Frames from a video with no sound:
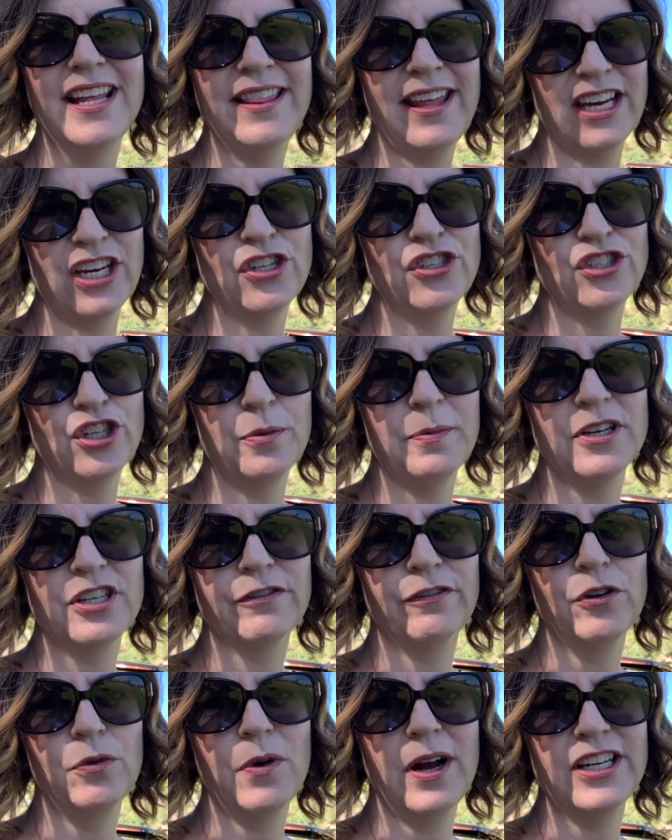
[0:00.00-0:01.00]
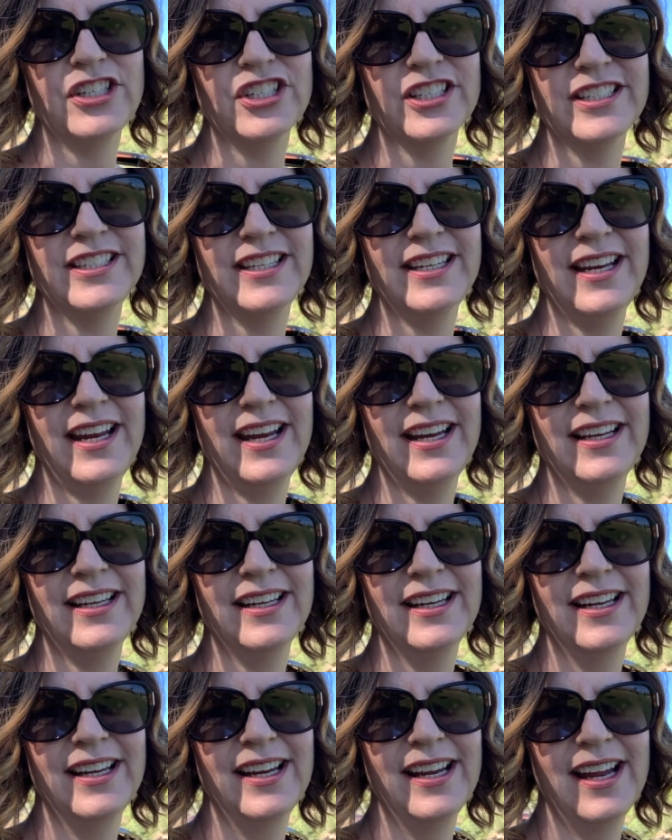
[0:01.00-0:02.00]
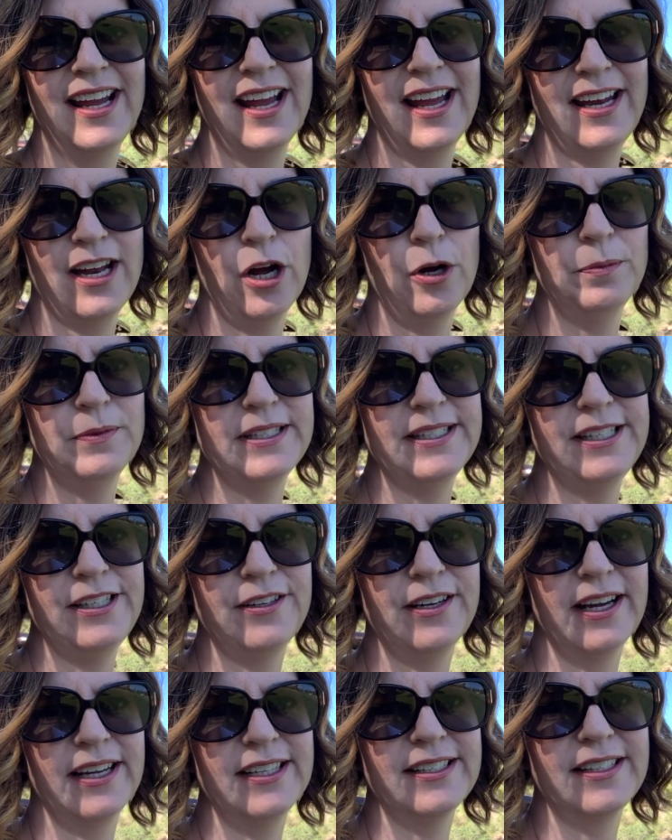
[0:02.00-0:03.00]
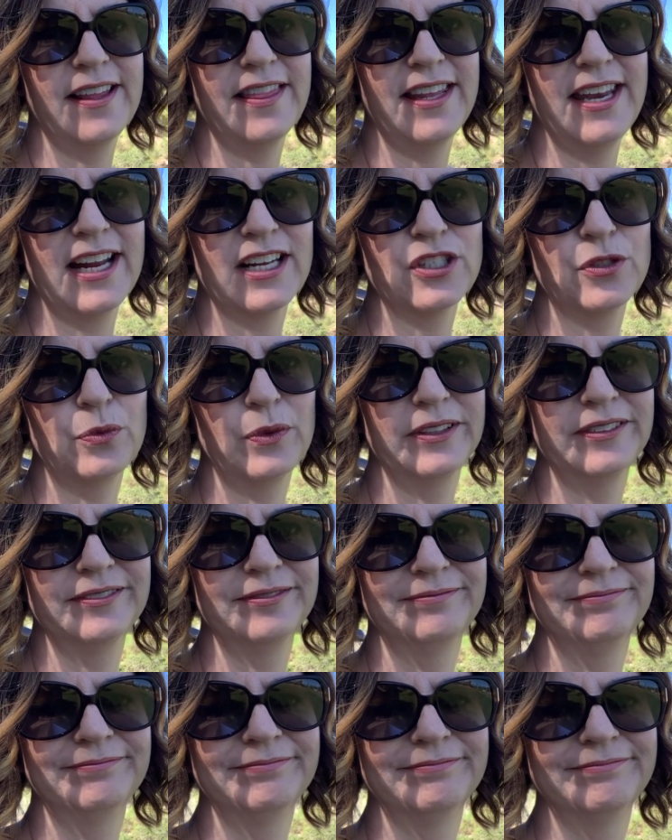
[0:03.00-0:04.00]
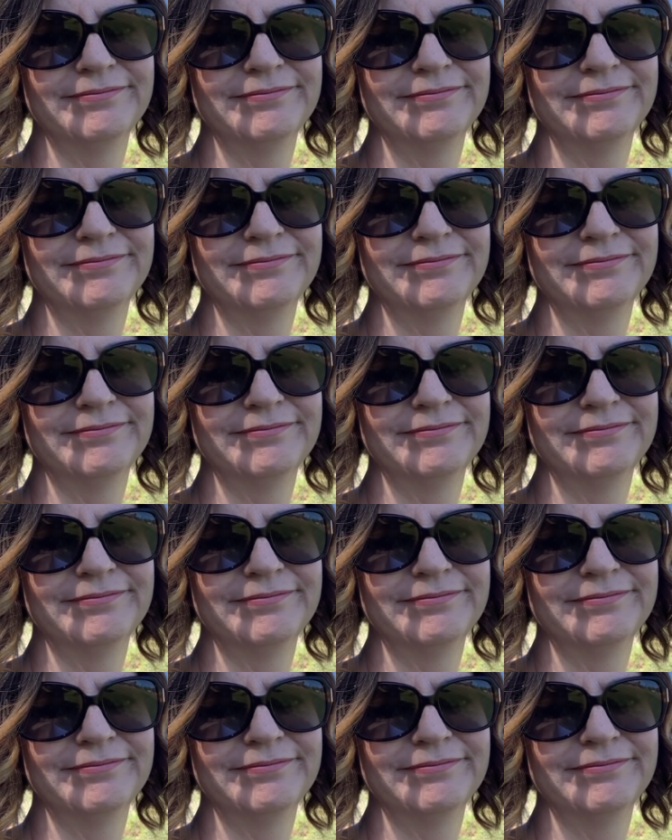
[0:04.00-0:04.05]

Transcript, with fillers: Thank you so much for watching today, and I hope to see you guys on the next one.